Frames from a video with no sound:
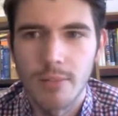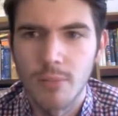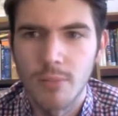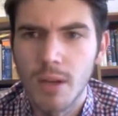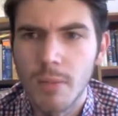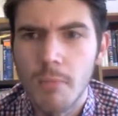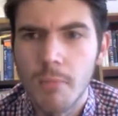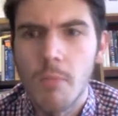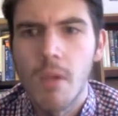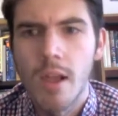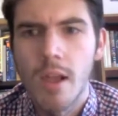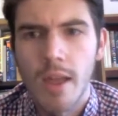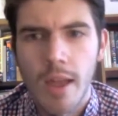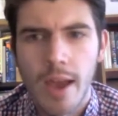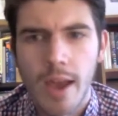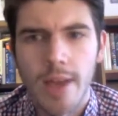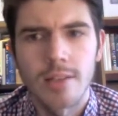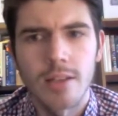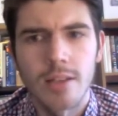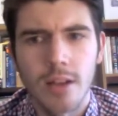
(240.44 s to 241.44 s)
But
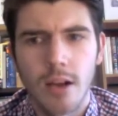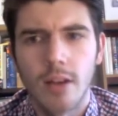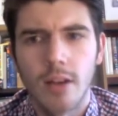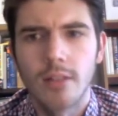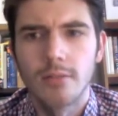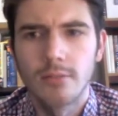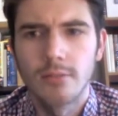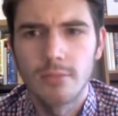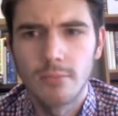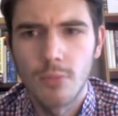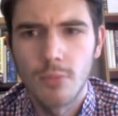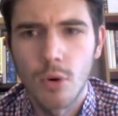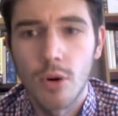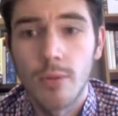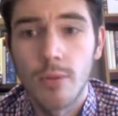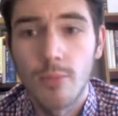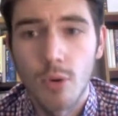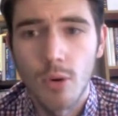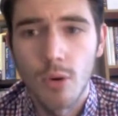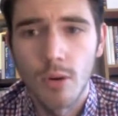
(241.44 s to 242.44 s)
as I got more
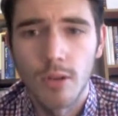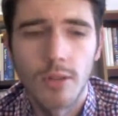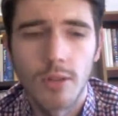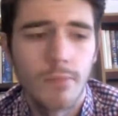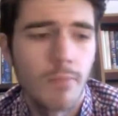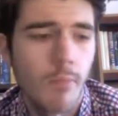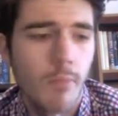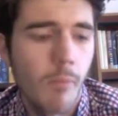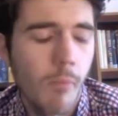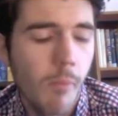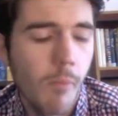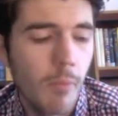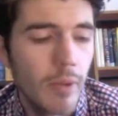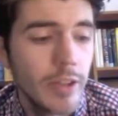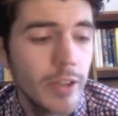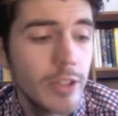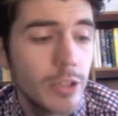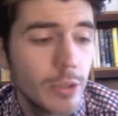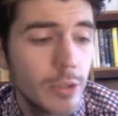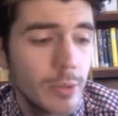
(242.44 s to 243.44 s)
and more
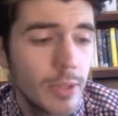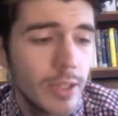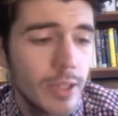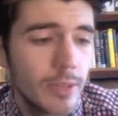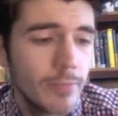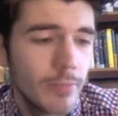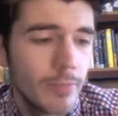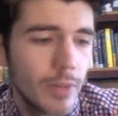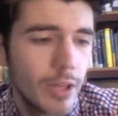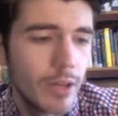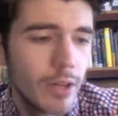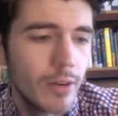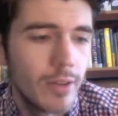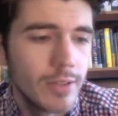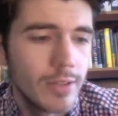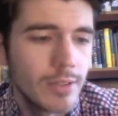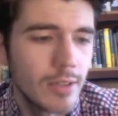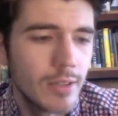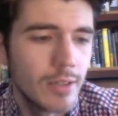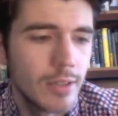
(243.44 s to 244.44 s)
into it, I
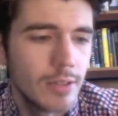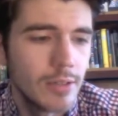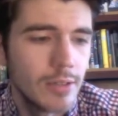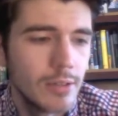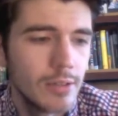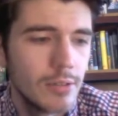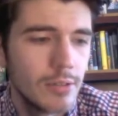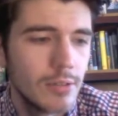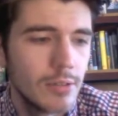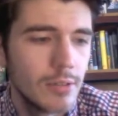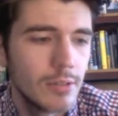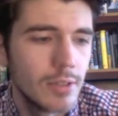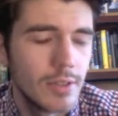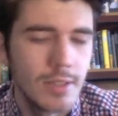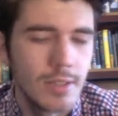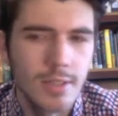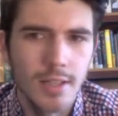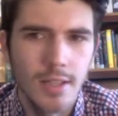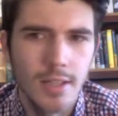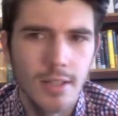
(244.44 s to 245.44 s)
started to
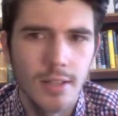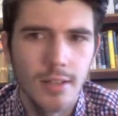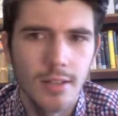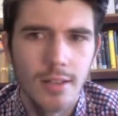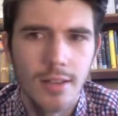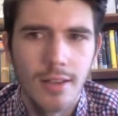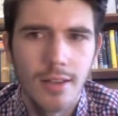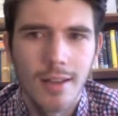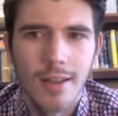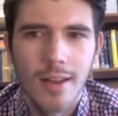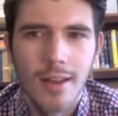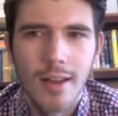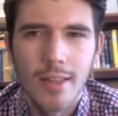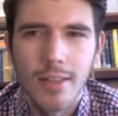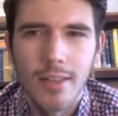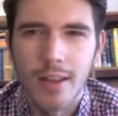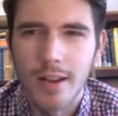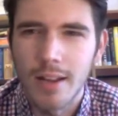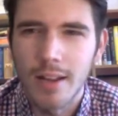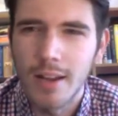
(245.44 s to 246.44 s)
see
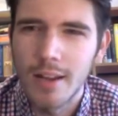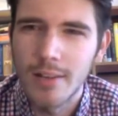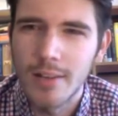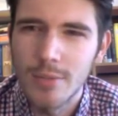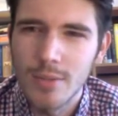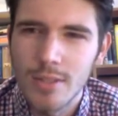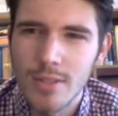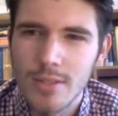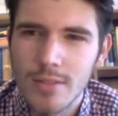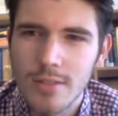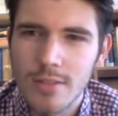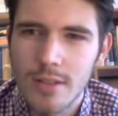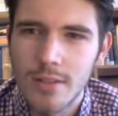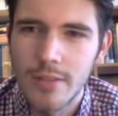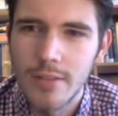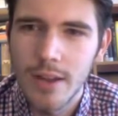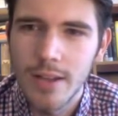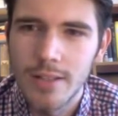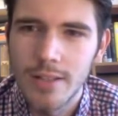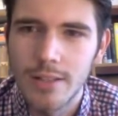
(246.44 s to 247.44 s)
that it kind of was
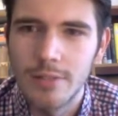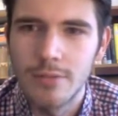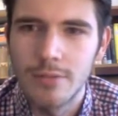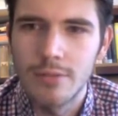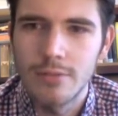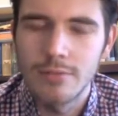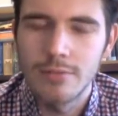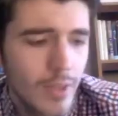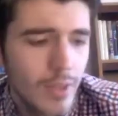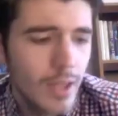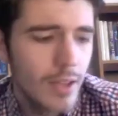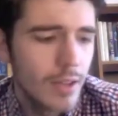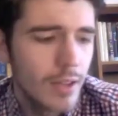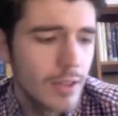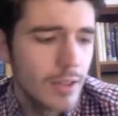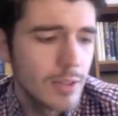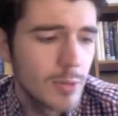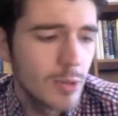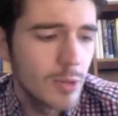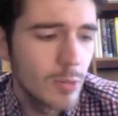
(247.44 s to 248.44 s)
effective.
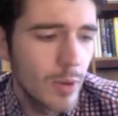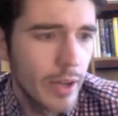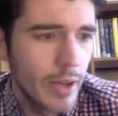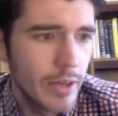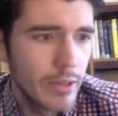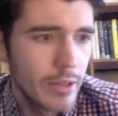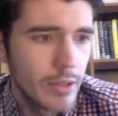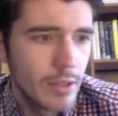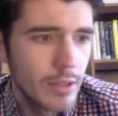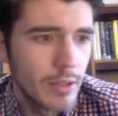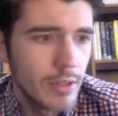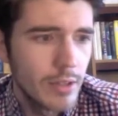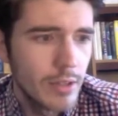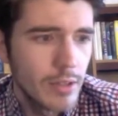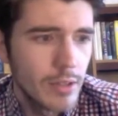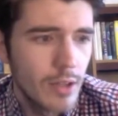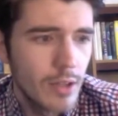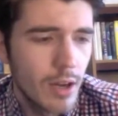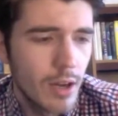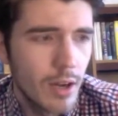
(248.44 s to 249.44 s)
Elizabeth Winder
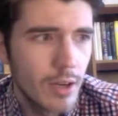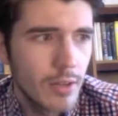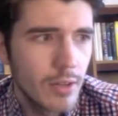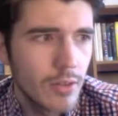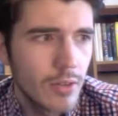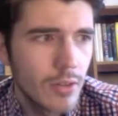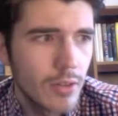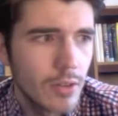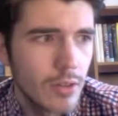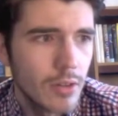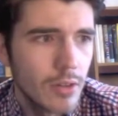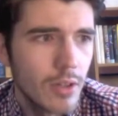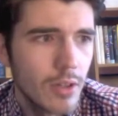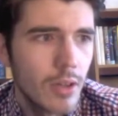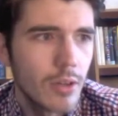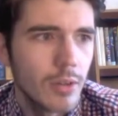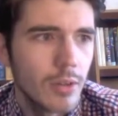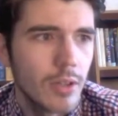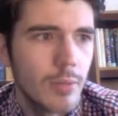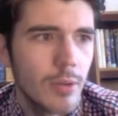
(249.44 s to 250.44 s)
talks
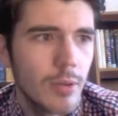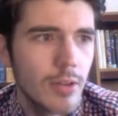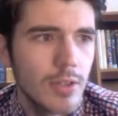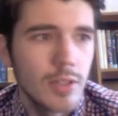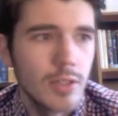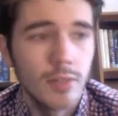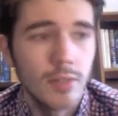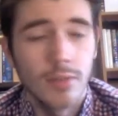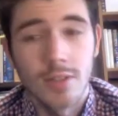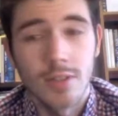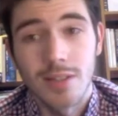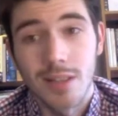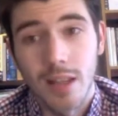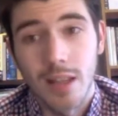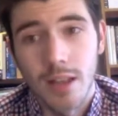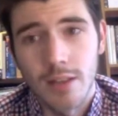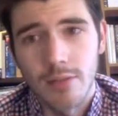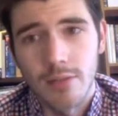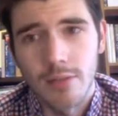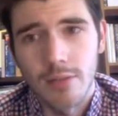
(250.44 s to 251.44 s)
not only about Sylvia's
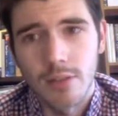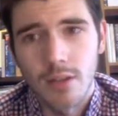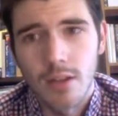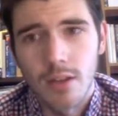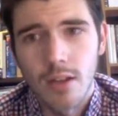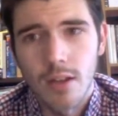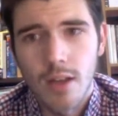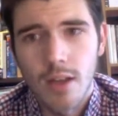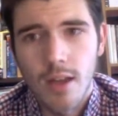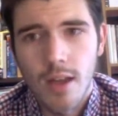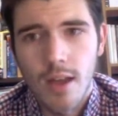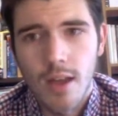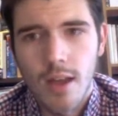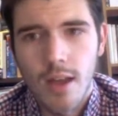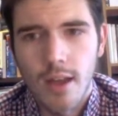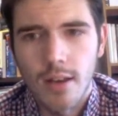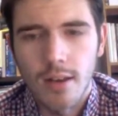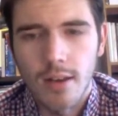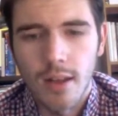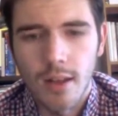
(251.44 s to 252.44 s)
life
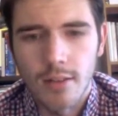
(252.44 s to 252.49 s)
and